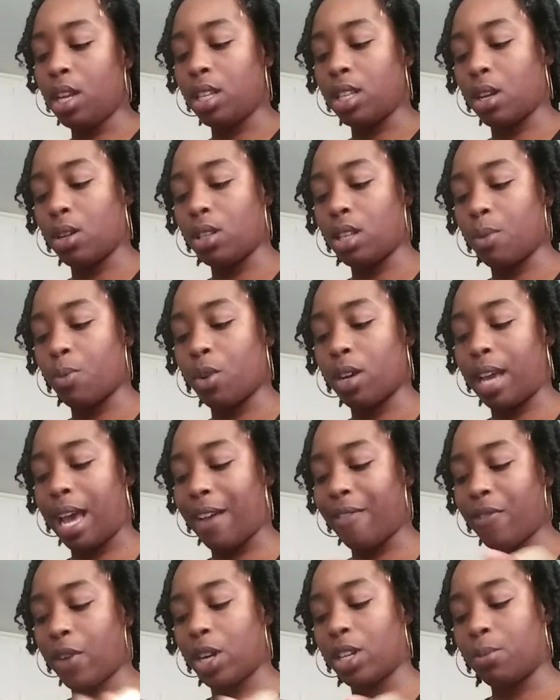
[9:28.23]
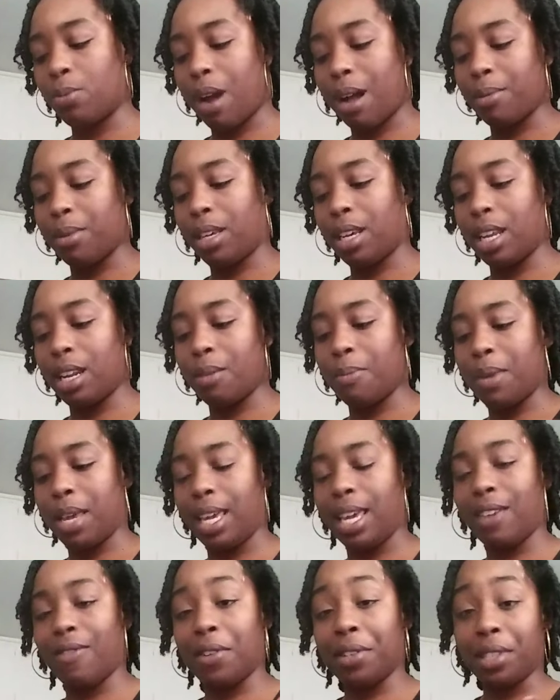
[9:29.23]
So someone at first probably couldn't have been
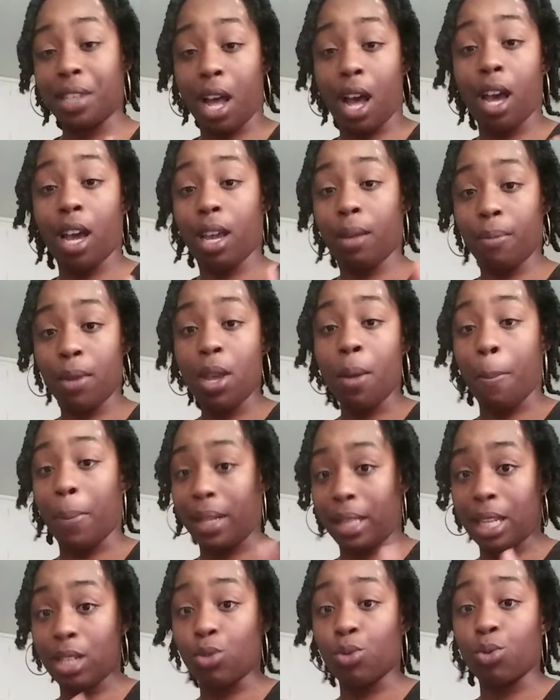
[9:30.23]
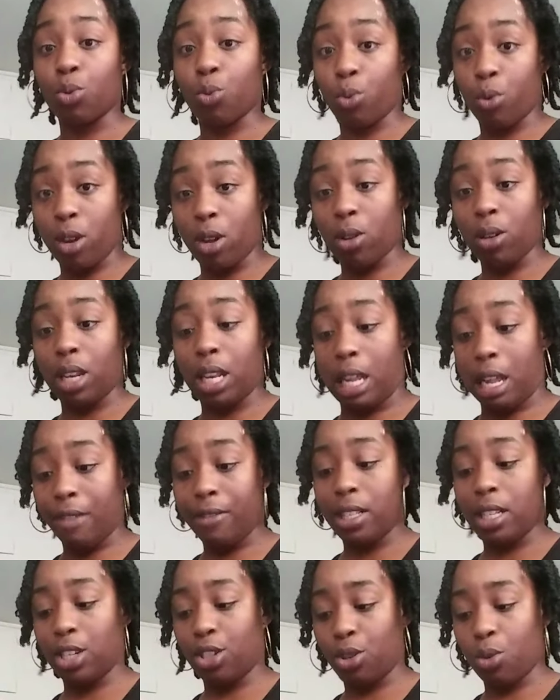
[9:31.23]
given time, but this was real love
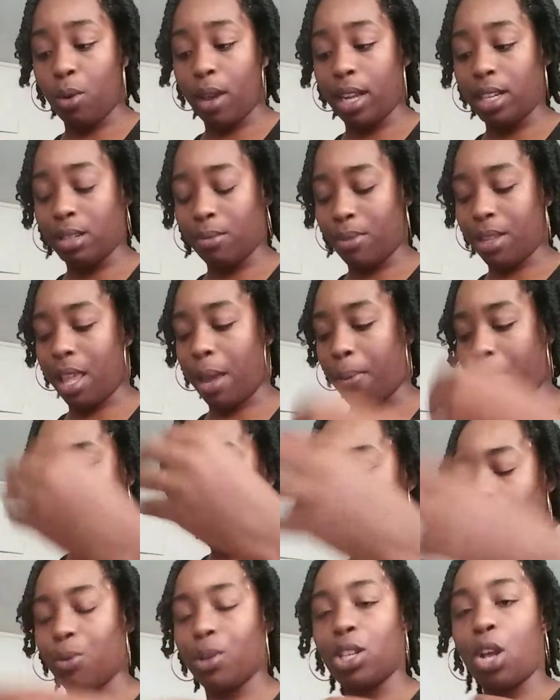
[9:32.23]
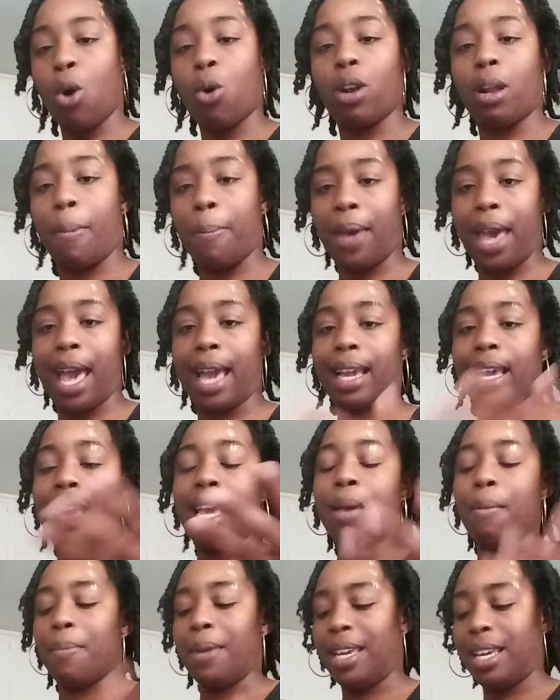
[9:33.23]
situation, but they probably was holding back
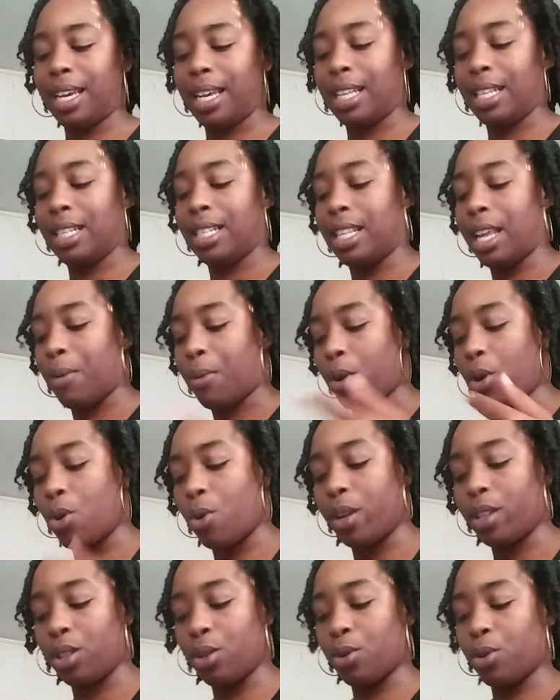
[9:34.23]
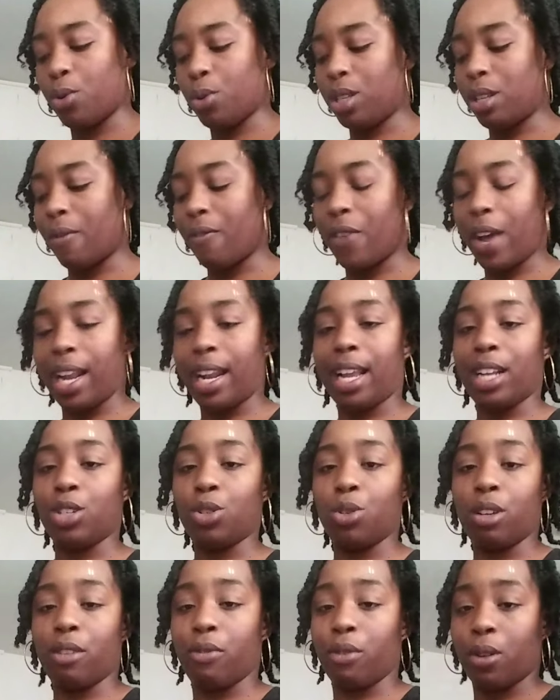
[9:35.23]
because they were going through some
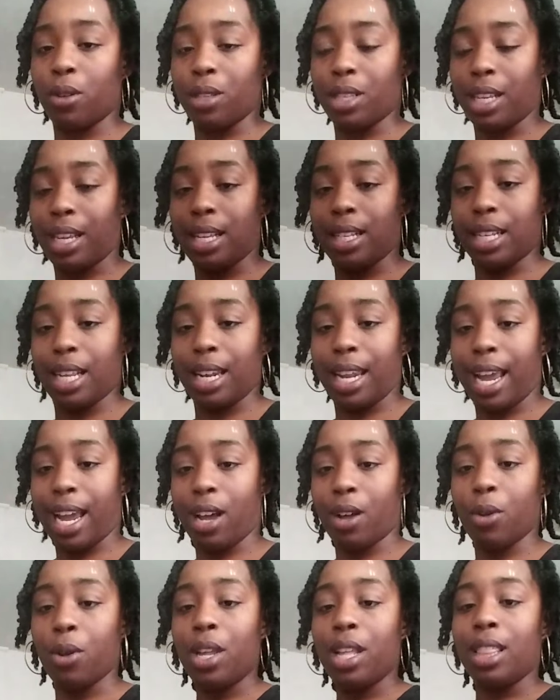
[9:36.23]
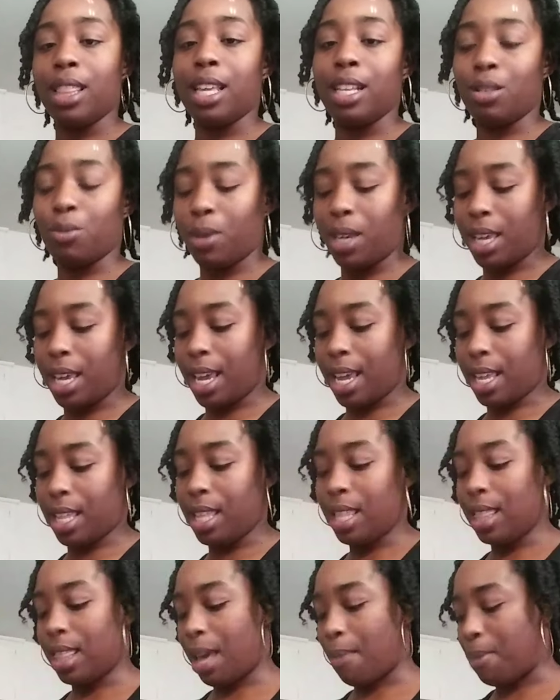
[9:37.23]
financial difficulties. And now this
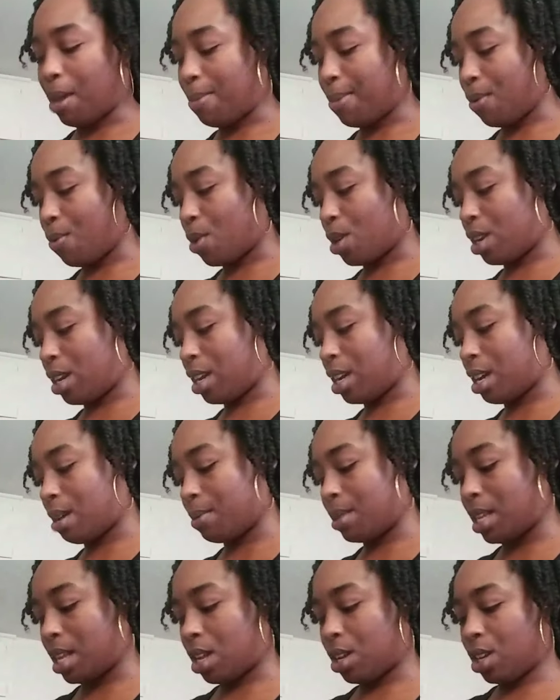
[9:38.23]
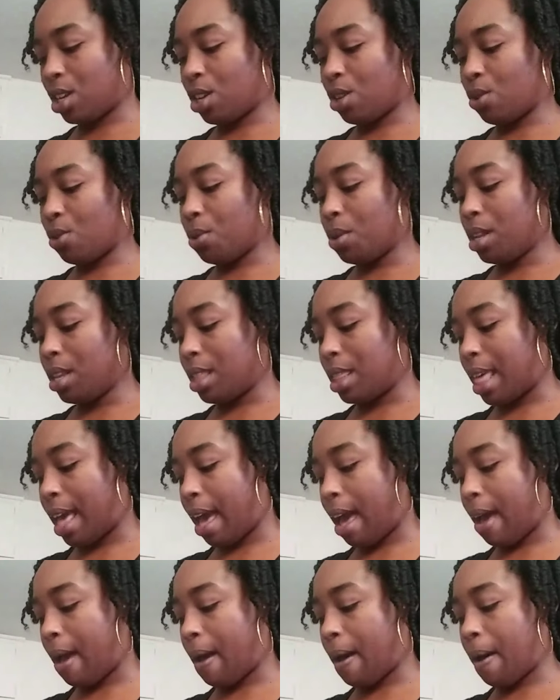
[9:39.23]
weekend, they may be wanting to come tell you
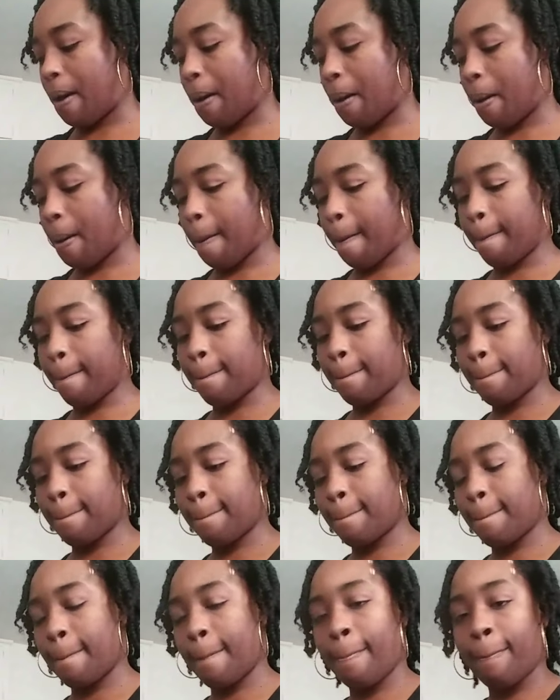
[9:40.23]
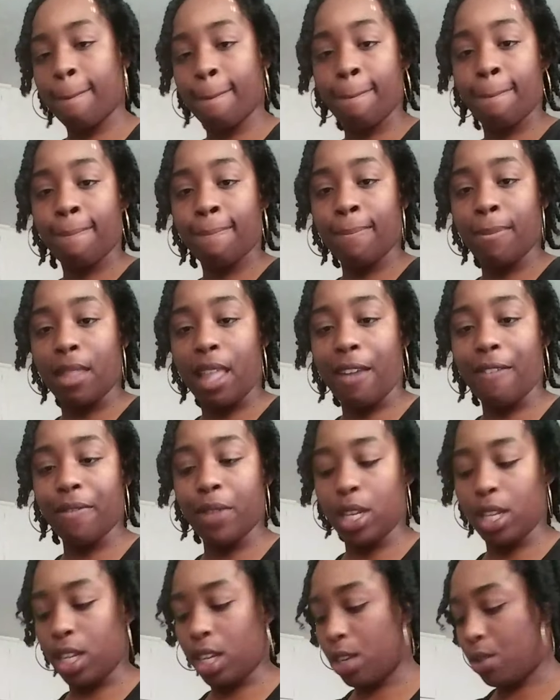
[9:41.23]
that um, they
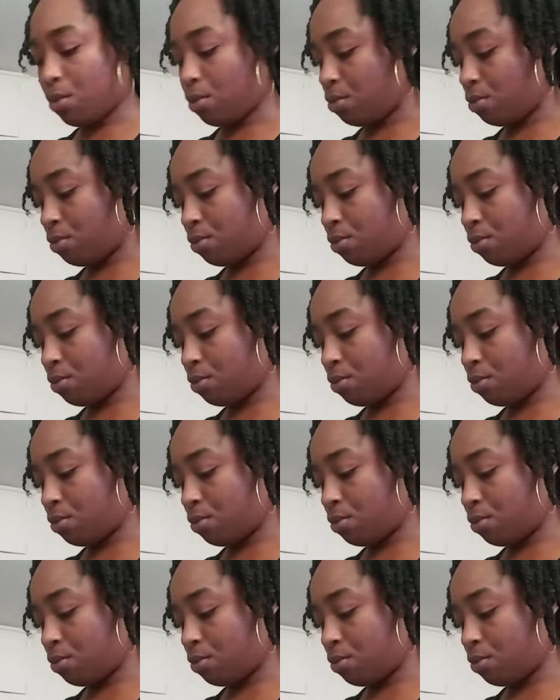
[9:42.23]
feeling you